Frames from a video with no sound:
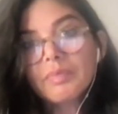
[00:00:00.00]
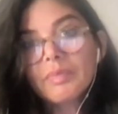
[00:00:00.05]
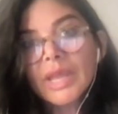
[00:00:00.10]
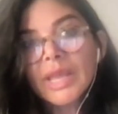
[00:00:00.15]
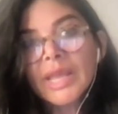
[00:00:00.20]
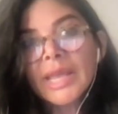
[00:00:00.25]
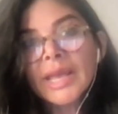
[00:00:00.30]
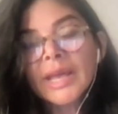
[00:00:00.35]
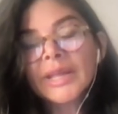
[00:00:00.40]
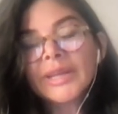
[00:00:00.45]

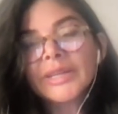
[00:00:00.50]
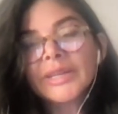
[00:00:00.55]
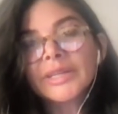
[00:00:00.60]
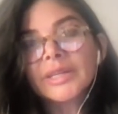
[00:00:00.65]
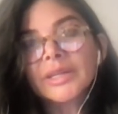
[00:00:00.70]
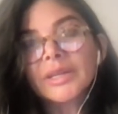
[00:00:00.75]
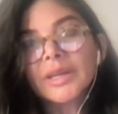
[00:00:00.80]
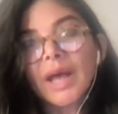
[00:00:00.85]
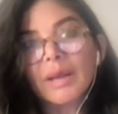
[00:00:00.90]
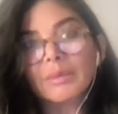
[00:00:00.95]
and
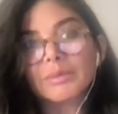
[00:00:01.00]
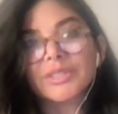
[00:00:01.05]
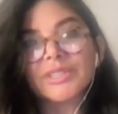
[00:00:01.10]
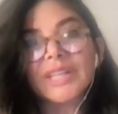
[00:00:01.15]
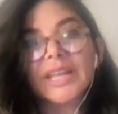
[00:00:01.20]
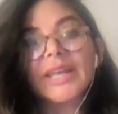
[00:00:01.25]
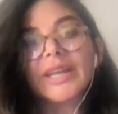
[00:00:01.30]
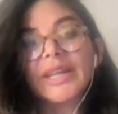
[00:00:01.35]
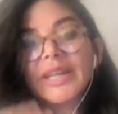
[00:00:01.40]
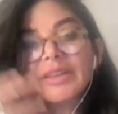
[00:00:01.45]
I'm
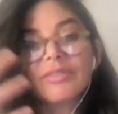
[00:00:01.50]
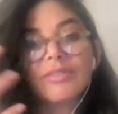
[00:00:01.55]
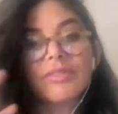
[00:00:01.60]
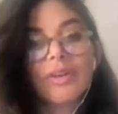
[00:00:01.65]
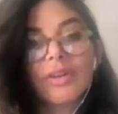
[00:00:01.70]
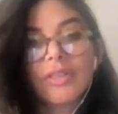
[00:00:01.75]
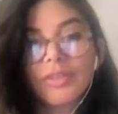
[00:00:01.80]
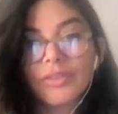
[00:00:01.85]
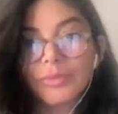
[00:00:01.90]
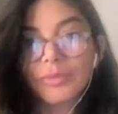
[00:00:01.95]
standing in
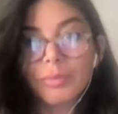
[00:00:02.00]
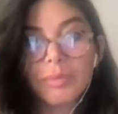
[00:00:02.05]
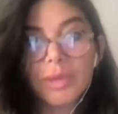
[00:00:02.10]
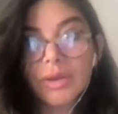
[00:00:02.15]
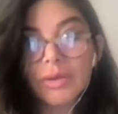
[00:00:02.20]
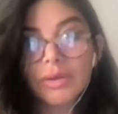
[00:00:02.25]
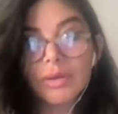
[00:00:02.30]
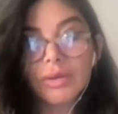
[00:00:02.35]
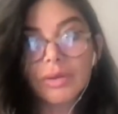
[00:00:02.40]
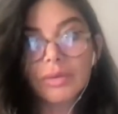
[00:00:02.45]
front of this
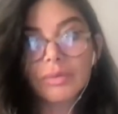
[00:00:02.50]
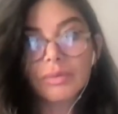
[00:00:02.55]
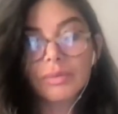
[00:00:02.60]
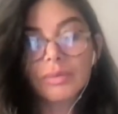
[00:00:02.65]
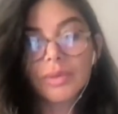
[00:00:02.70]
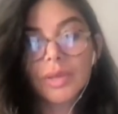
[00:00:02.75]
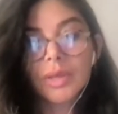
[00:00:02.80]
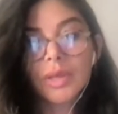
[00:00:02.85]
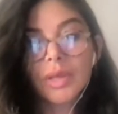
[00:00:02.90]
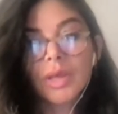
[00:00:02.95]
mirror
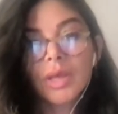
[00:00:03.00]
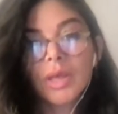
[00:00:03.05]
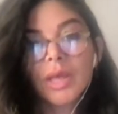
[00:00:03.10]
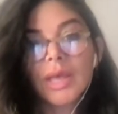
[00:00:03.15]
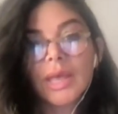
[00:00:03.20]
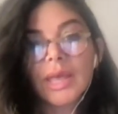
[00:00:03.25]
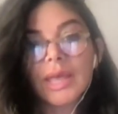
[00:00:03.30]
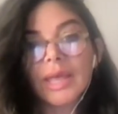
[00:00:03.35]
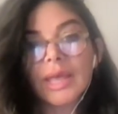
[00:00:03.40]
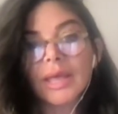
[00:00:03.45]

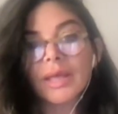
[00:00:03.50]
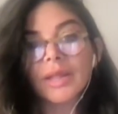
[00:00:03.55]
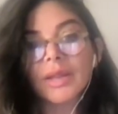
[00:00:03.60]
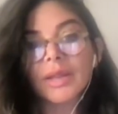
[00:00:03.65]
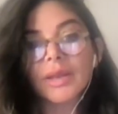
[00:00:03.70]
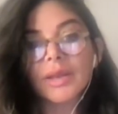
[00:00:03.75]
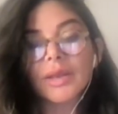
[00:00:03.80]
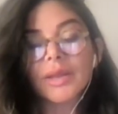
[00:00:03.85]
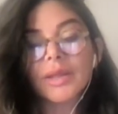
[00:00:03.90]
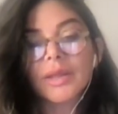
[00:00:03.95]

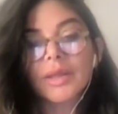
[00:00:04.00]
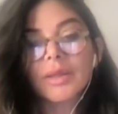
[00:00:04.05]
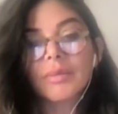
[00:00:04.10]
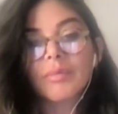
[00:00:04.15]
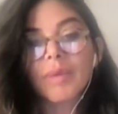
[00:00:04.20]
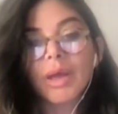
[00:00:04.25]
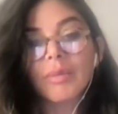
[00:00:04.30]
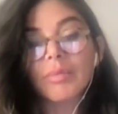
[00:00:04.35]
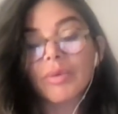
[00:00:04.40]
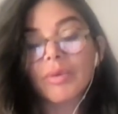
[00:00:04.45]
and
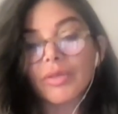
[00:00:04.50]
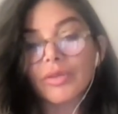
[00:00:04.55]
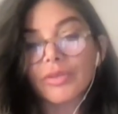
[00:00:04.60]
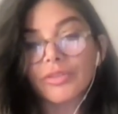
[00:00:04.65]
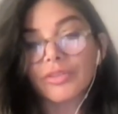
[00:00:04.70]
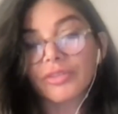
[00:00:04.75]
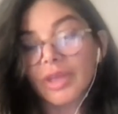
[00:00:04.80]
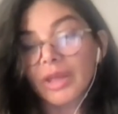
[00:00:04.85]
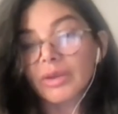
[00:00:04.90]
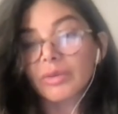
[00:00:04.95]
my brother
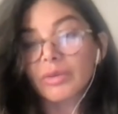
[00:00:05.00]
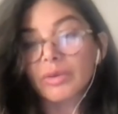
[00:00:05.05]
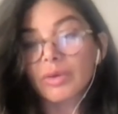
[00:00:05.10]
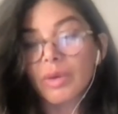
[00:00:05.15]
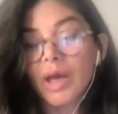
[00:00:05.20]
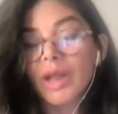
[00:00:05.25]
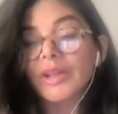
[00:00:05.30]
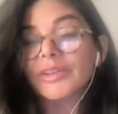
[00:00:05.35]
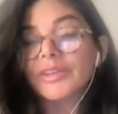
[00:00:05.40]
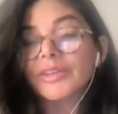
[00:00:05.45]
says, I don't know
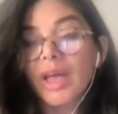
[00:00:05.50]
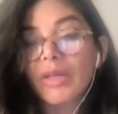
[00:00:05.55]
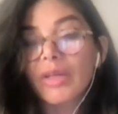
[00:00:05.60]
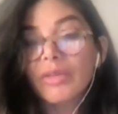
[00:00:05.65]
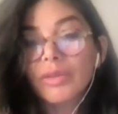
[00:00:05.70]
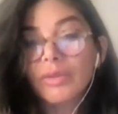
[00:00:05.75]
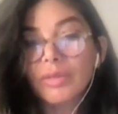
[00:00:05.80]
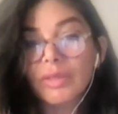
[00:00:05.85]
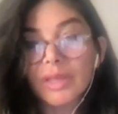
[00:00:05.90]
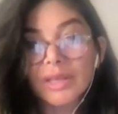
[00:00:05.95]
how to tell
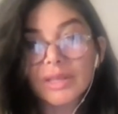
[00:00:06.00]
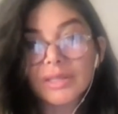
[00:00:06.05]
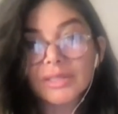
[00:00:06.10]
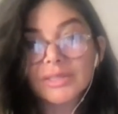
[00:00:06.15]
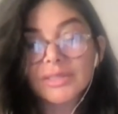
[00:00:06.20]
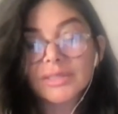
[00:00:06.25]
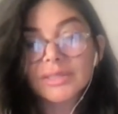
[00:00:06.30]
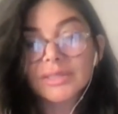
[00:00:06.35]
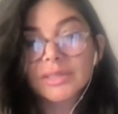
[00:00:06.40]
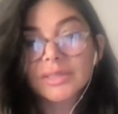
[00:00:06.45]
you
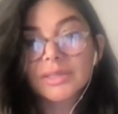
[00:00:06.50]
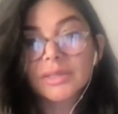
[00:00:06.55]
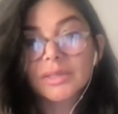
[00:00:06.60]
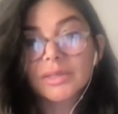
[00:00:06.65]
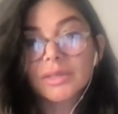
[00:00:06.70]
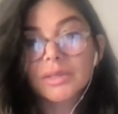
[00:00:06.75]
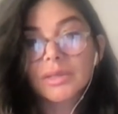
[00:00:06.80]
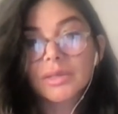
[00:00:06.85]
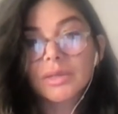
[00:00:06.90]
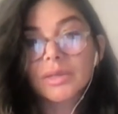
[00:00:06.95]
this,
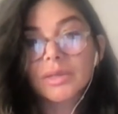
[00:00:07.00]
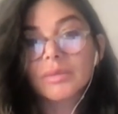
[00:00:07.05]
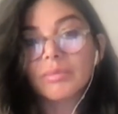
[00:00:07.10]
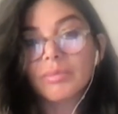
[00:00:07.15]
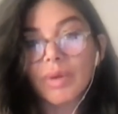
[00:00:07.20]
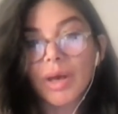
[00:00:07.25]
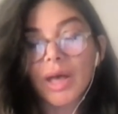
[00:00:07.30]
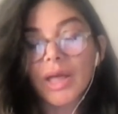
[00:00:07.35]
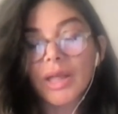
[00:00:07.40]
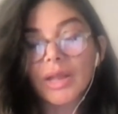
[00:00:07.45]

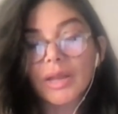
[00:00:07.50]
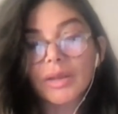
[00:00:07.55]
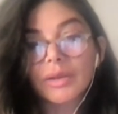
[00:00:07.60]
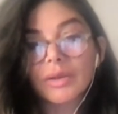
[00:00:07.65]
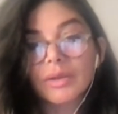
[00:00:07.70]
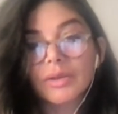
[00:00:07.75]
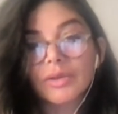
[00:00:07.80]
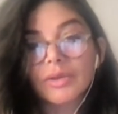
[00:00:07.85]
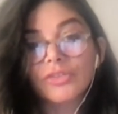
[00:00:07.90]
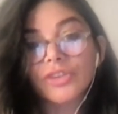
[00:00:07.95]
but
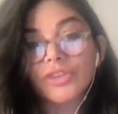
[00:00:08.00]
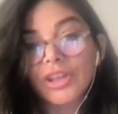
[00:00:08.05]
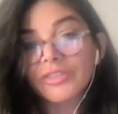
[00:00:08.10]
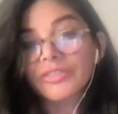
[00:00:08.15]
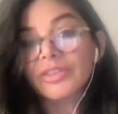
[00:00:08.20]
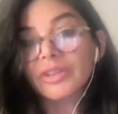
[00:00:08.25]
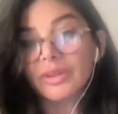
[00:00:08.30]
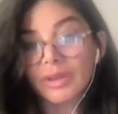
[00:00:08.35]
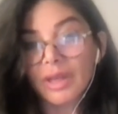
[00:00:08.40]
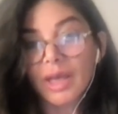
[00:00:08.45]

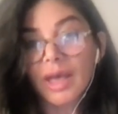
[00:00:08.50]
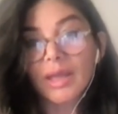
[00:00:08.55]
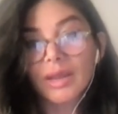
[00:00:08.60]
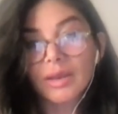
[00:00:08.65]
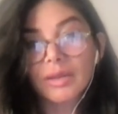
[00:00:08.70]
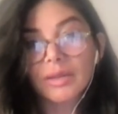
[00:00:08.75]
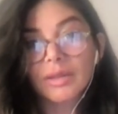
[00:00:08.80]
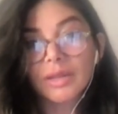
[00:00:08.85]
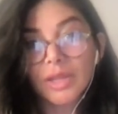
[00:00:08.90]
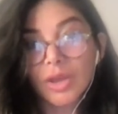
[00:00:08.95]
Jason
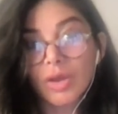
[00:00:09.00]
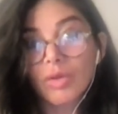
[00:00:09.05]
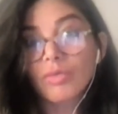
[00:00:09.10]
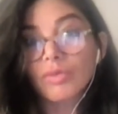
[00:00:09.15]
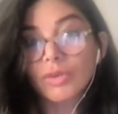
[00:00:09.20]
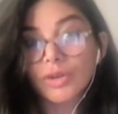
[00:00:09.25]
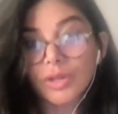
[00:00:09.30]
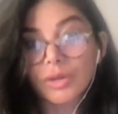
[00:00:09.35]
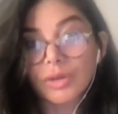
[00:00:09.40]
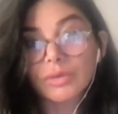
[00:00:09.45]
died. He
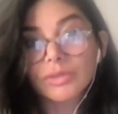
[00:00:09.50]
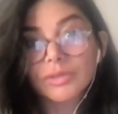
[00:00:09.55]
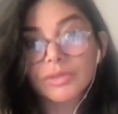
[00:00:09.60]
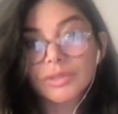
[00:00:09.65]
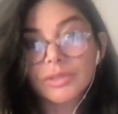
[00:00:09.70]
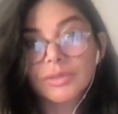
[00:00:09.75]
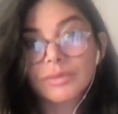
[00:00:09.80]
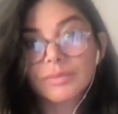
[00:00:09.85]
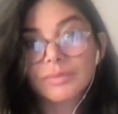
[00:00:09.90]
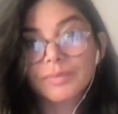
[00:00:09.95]

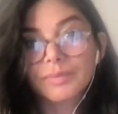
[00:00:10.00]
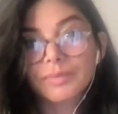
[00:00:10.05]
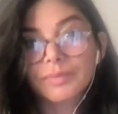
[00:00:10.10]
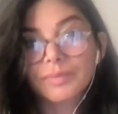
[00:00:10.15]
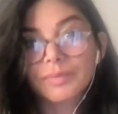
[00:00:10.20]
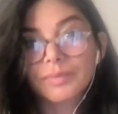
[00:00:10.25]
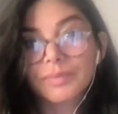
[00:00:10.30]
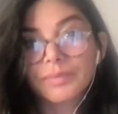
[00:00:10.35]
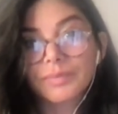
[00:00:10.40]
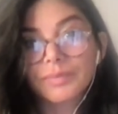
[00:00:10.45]
overdosed.
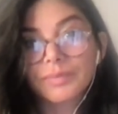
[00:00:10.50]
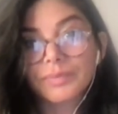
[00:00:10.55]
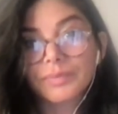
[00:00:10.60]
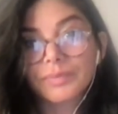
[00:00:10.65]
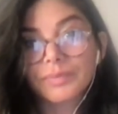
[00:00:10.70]
Mm.